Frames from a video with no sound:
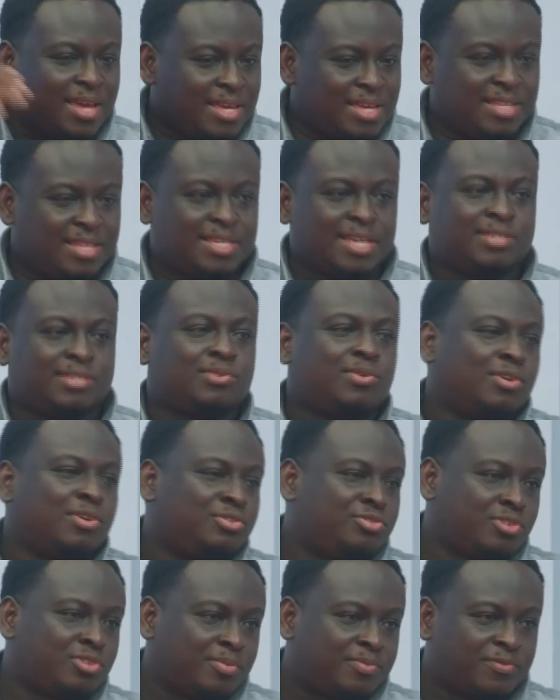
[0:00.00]
He just
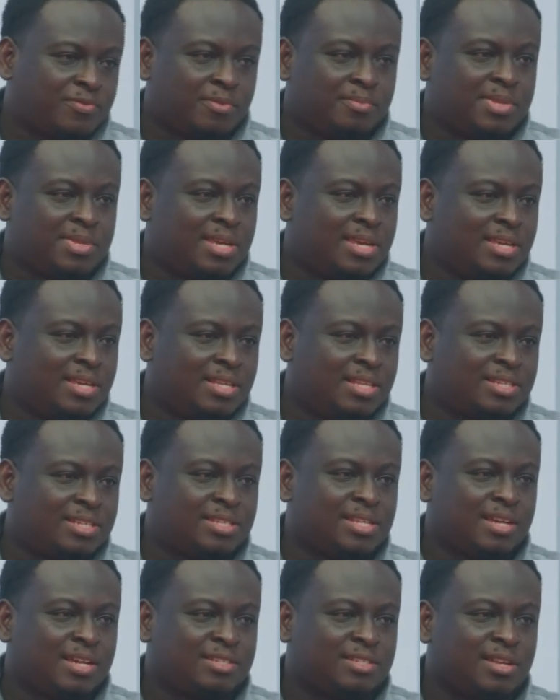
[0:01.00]
got dropped from the English
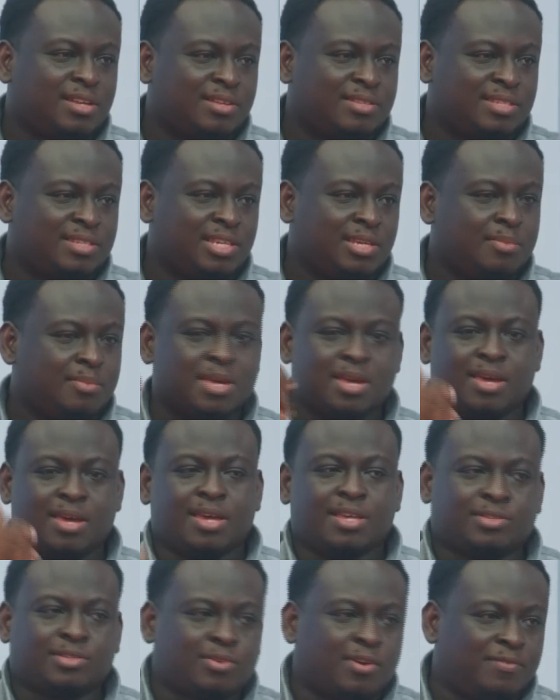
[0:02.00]
national team.
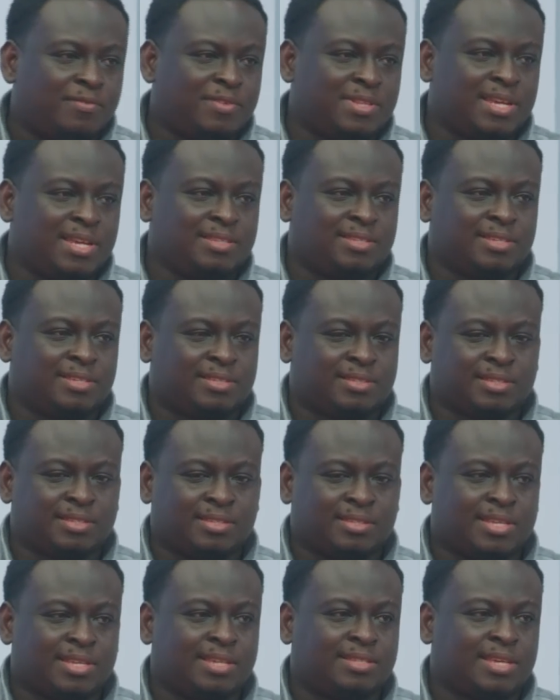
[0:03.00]
His confidence
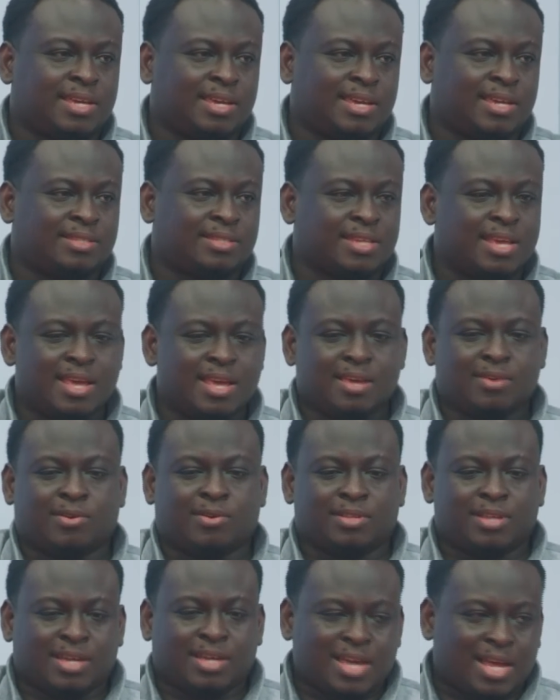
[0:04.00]
it takes a hit.
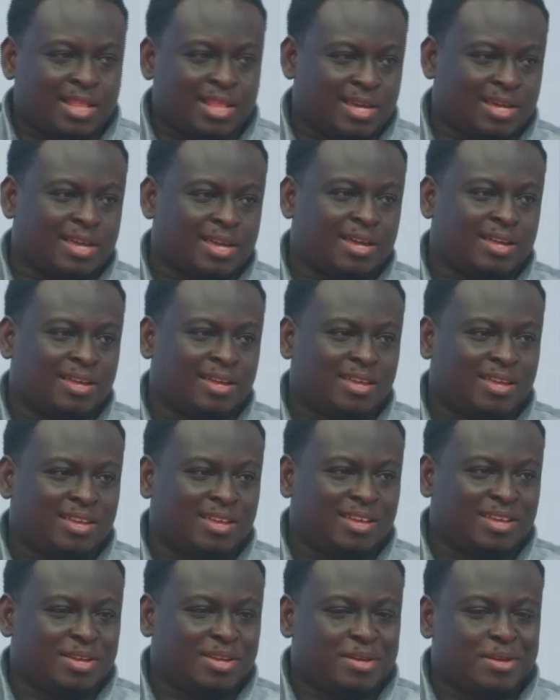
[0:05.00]
Conor Gallagher,
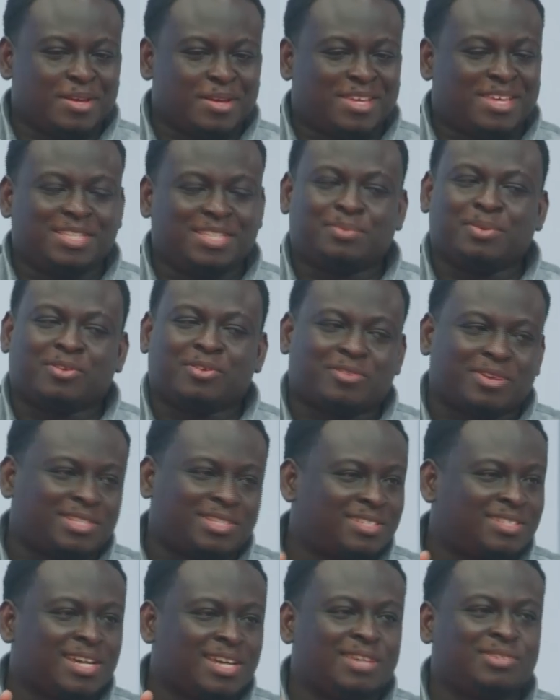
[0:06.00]
he's been
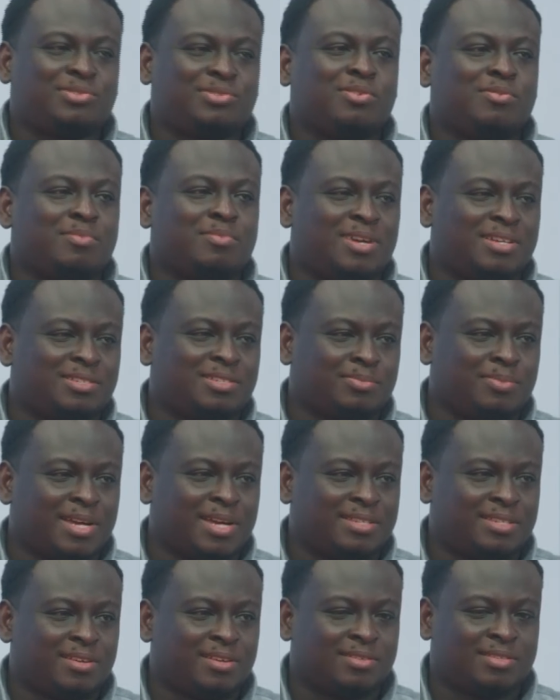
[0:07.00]
criticized so much by
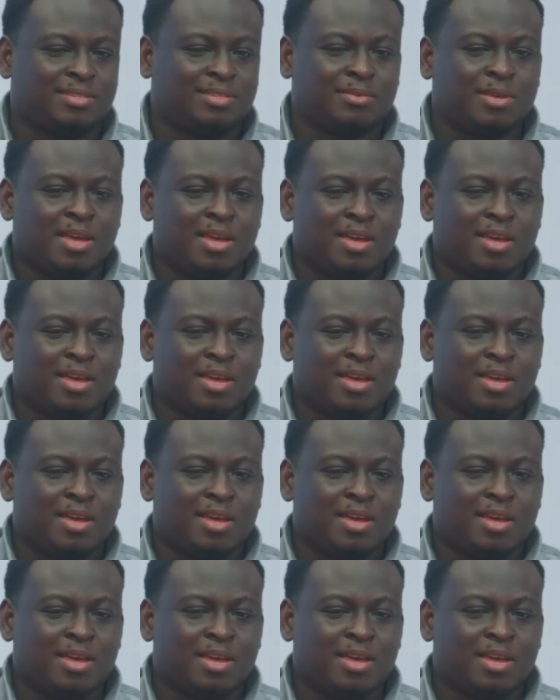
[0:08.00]
Chelsea